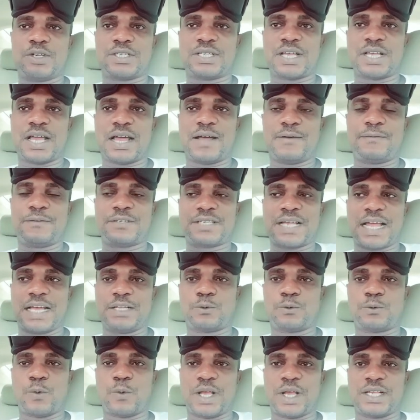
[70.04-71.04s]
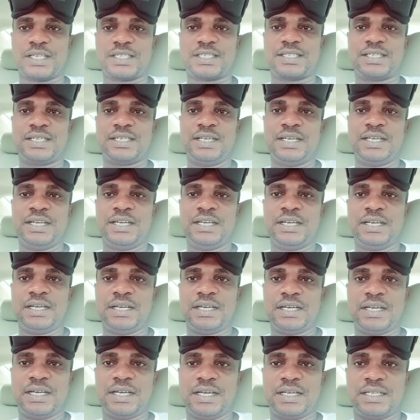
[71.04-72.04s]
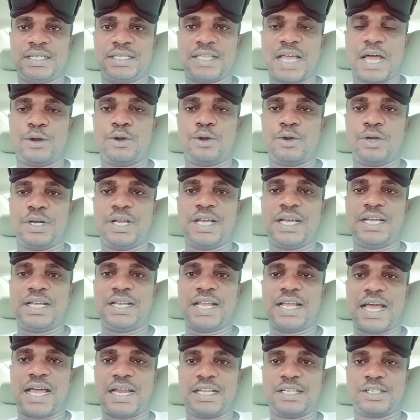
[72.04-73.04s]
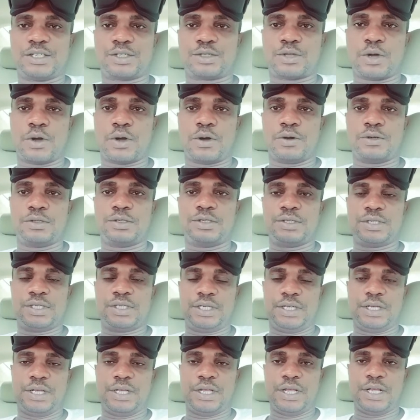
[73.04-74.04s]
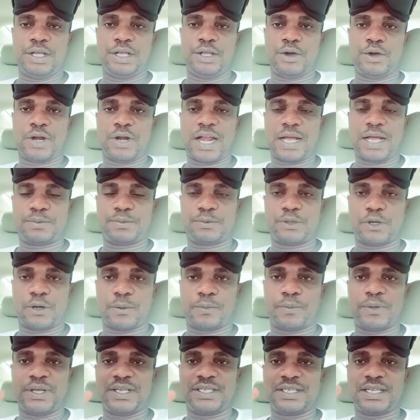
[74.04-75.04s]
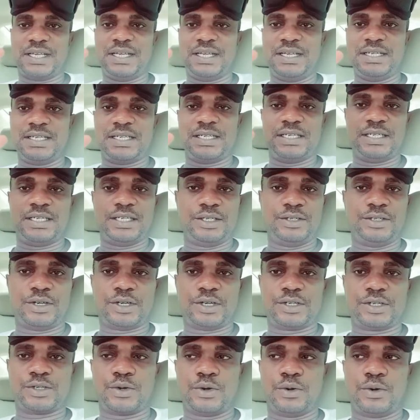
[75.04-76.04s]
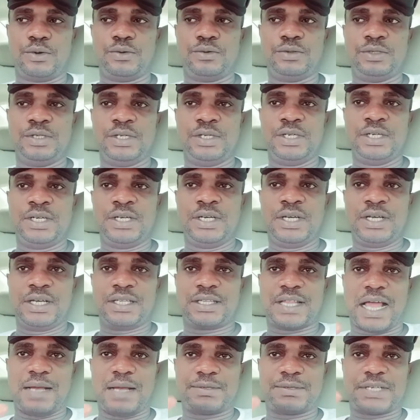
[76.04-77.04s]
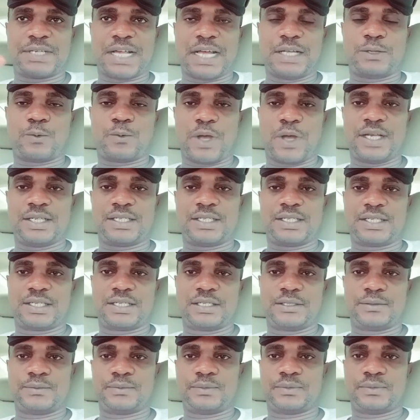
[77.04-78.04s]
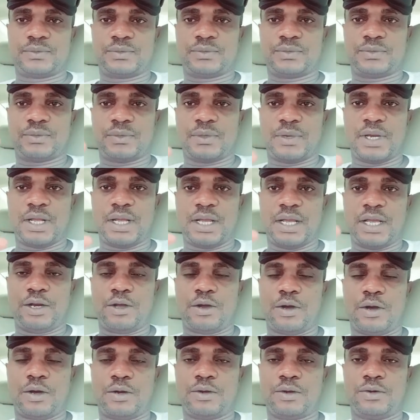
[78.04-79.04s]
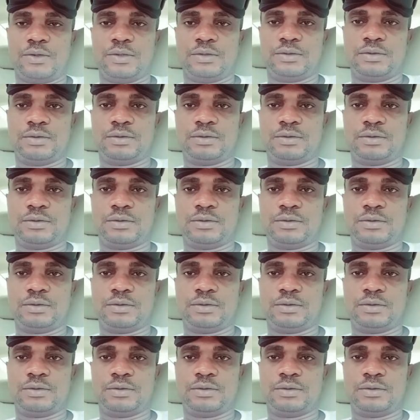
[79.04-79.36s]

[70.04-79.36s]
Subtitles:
have SideQuest downloaded and installed in your laptop. It's easy. You just go type SideQuest in Google.